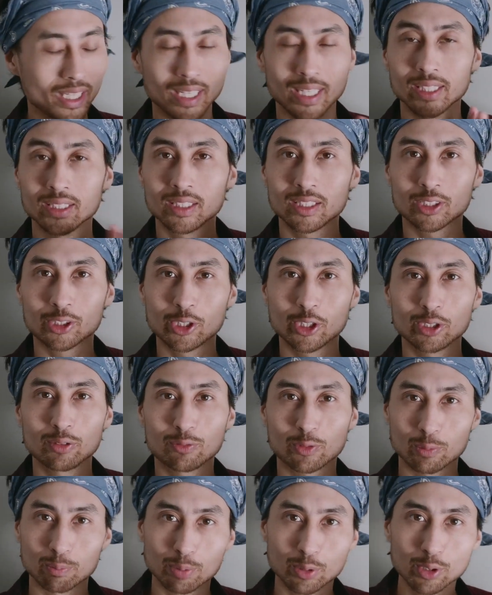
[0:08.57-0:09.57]
is this good
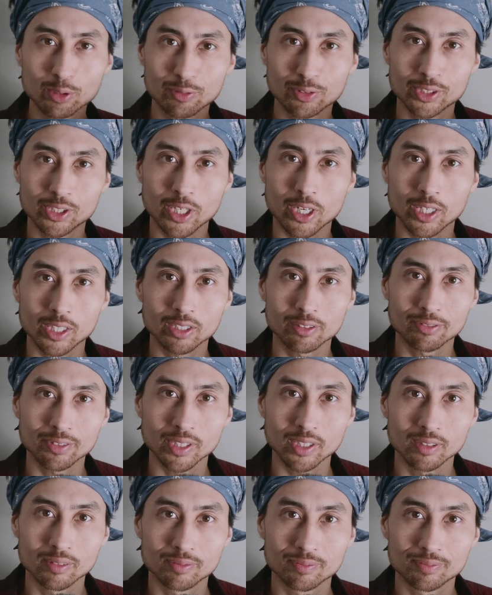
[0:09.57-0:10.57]
for bird
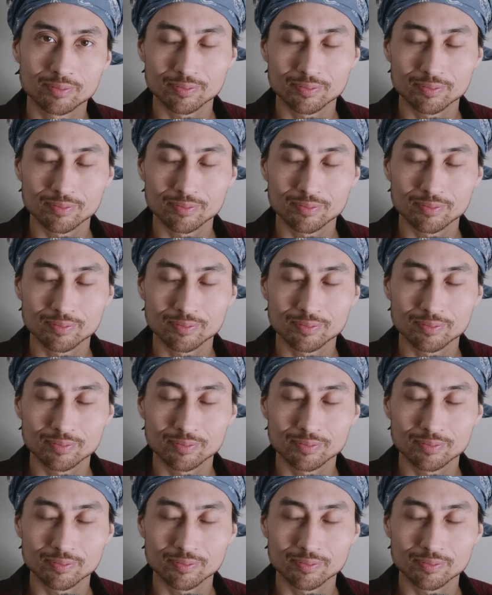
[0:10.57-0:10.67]
photography?